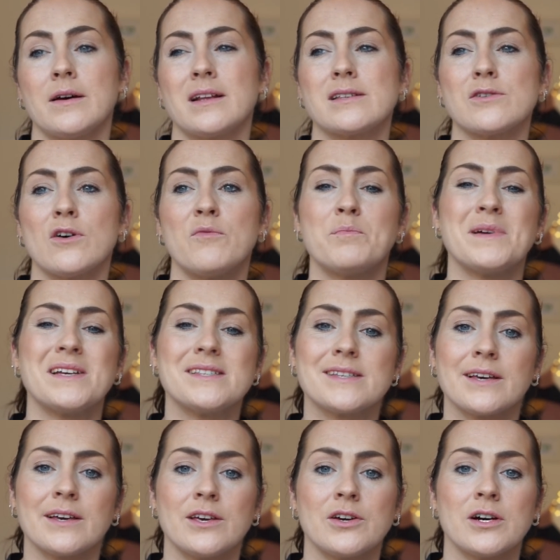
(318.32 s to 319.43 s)
a sort of
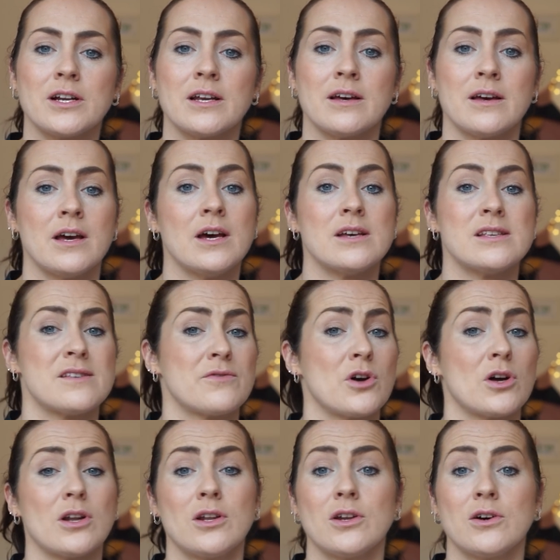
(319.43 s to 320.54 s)
biscuity colour. So they've
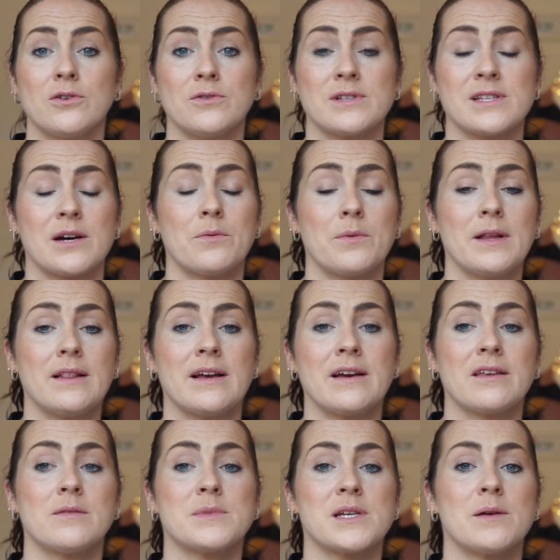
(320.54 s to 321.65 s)
got loads. I will
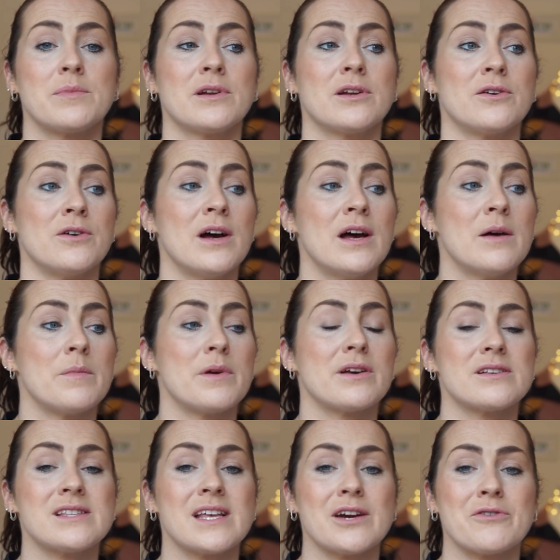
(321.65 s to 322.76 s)
link them down below
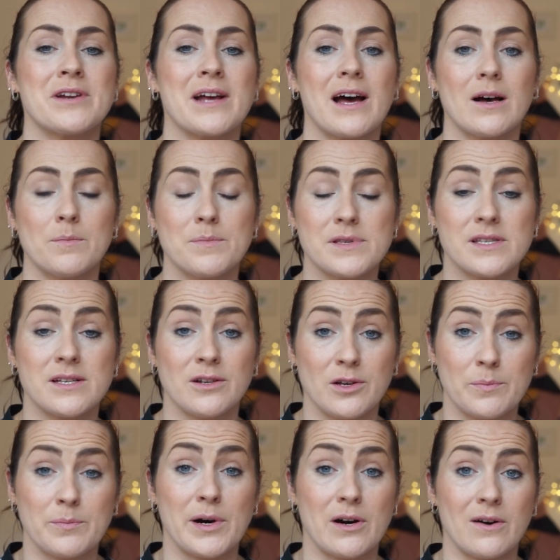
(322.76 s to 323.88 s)
because they are an
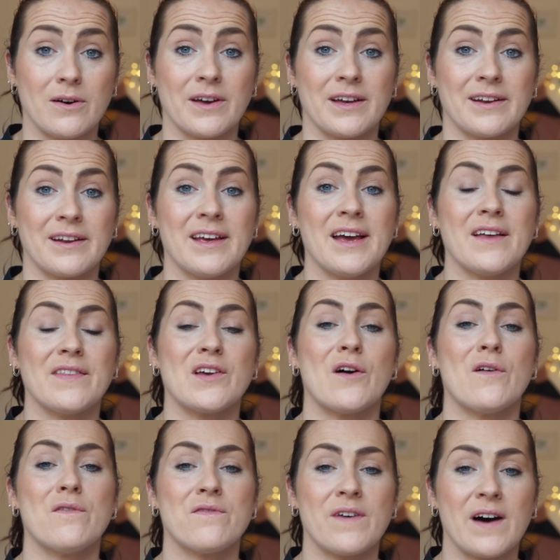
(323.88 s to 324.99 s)
absolute bargain. They
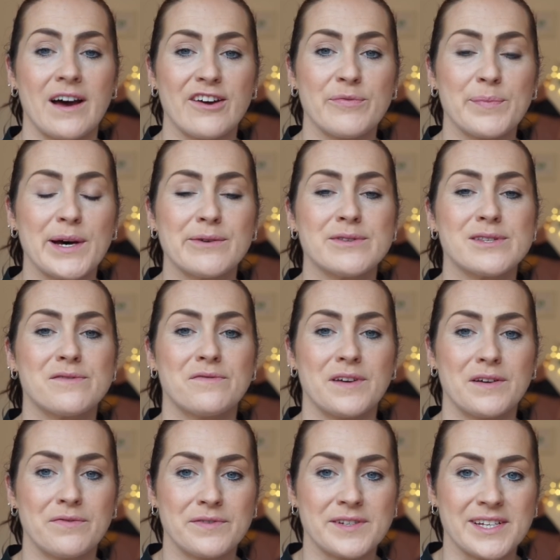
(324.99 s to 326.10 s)
are
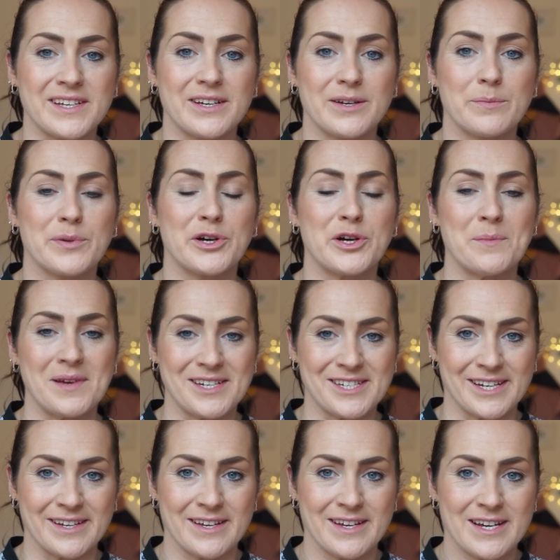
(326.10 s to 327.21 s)
£5.50 per
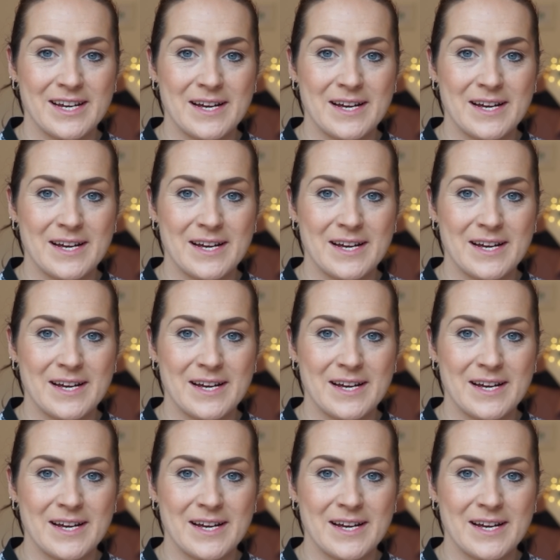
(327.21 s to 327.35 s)
metre.